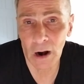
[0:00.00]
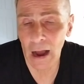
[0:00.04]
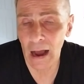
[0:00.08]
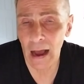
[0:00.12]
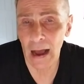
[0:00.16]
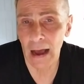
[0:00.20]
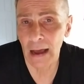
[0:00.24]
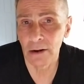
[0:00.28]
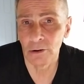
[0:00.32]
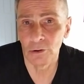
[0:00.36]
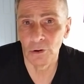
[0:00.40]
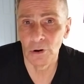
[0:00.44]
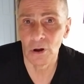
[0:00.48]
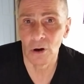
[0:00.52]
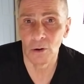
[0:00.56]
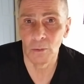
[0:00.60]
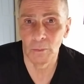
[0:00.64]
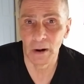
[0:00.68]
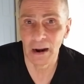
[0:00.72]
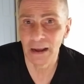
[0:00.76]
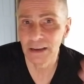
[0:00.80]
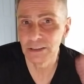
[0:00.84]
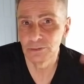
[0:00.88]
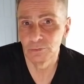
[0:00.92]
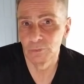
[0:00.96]
I don't know,
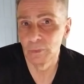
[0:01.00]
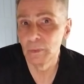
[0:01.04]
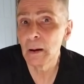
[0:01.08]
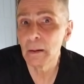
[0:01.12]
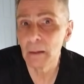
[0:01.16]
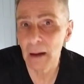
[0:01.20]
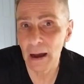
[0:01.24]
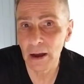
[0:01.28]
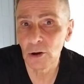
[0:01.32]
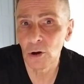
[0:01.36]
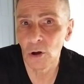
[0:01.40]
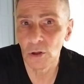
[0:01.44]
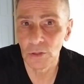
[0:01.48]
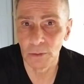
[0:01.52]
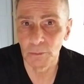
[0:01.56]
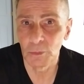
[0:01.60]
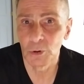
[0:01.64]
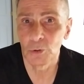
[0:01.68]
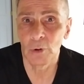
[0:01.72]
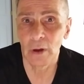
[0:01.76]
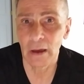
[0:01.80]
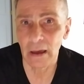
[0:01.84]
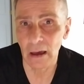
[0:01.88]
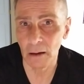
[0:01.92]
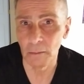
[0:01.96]
but I remember I called them
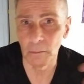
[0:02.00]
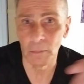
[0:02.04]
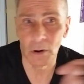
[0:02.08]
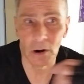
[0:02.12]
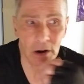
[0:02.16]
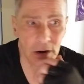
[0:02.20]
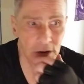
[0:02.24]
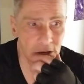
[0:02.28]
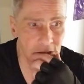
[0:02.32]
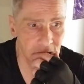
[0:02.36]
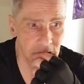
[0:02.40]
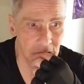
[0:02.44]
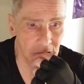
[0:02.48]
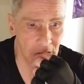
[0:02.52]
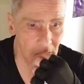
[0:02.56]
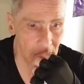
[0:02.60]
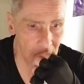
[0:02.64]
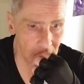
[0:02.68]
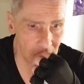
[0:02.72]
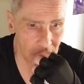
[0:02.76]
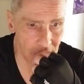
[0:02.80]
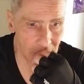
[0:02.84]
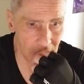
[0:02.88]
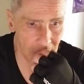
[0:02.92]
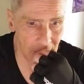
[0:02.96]
crayon marks, you
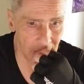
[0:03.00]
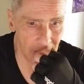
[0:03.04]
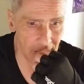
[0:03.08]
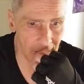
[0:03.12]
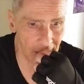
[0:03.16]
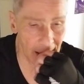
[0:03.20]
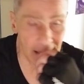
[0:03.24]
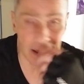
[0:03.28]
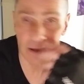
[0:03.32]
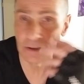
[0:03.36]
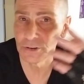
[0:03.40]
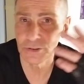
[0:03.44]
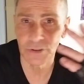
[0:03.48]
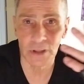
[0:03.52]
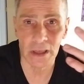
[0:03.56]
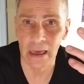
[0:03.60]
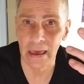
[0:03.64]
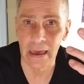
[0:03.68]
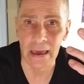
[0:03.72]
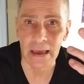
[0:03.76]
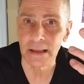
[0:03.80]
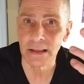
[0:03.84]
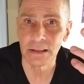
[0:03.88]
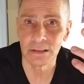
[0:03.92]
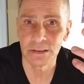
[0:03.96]
know, and I used to
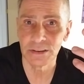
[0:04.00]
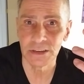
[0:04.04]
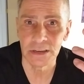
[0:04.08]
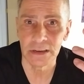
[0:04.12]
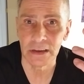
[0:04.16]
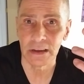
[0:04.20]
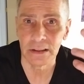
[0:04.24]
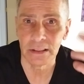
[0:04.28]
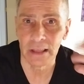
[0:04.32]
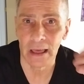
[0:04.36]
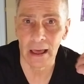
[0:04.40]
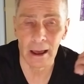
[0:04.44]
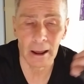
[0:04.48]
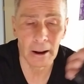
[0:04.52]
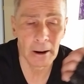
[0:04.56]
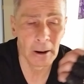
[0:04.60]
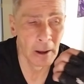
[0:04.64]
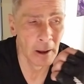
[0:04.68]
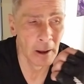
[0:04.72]
hate seeing that.